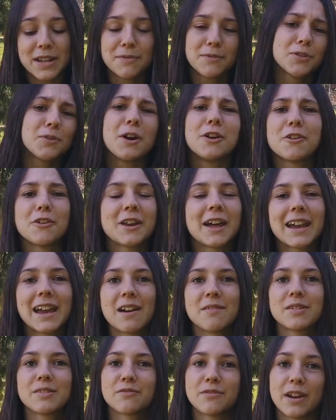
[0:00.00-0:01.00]
Even though I don't like
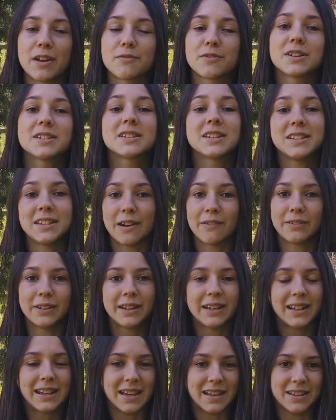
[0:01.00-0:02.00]
having favorites, he
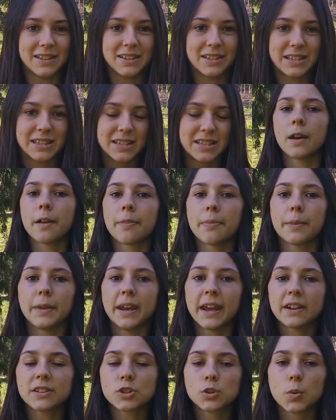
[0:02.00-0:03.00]
definitely is. The
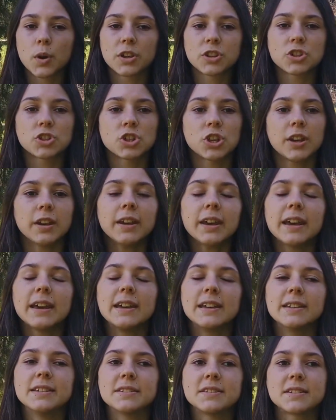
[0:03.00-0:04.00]
next question
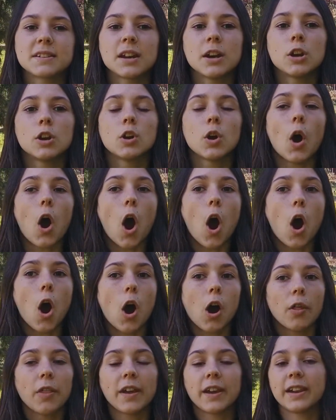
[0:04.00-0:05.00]
is,
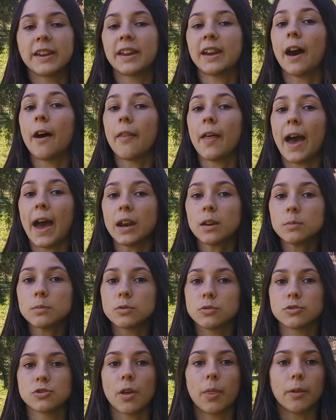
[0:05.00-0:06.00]
are there any other
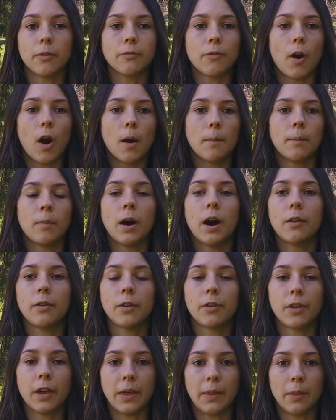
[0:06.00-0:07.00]
animals on the farm other
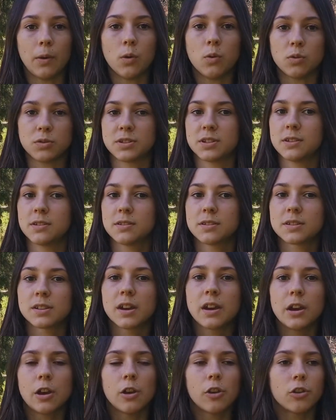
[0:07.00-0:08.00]
than the horses?
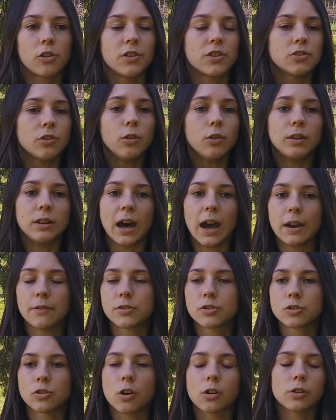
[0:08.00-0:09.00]
So there's no
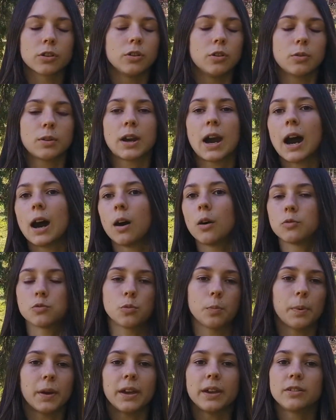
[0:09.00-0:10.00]
livestock, no cows or
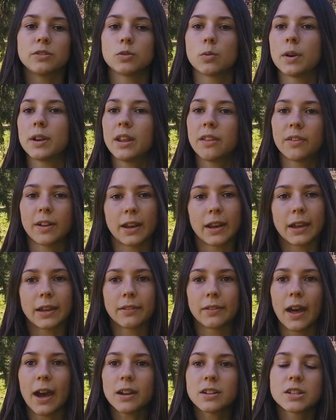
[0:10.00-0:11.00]
pigs or anything like
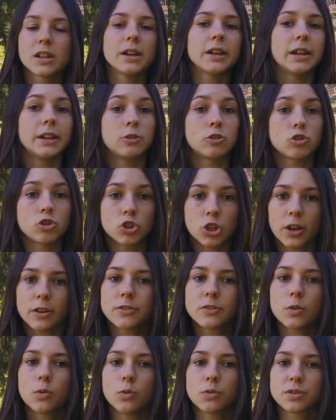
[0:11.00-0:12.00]
that. It's
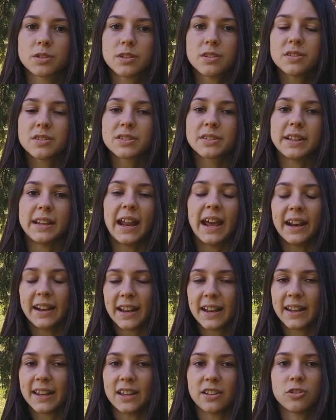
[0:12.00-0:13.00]
just the horses. The
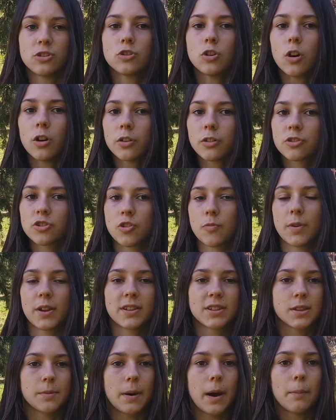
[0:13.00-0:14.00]
landlady has dogs. She
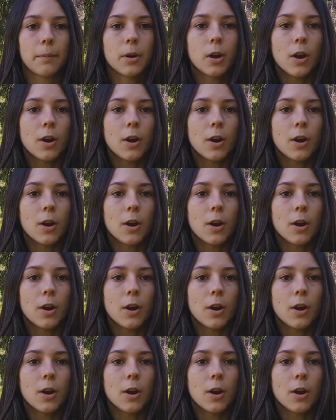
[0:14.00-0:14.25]
brings them up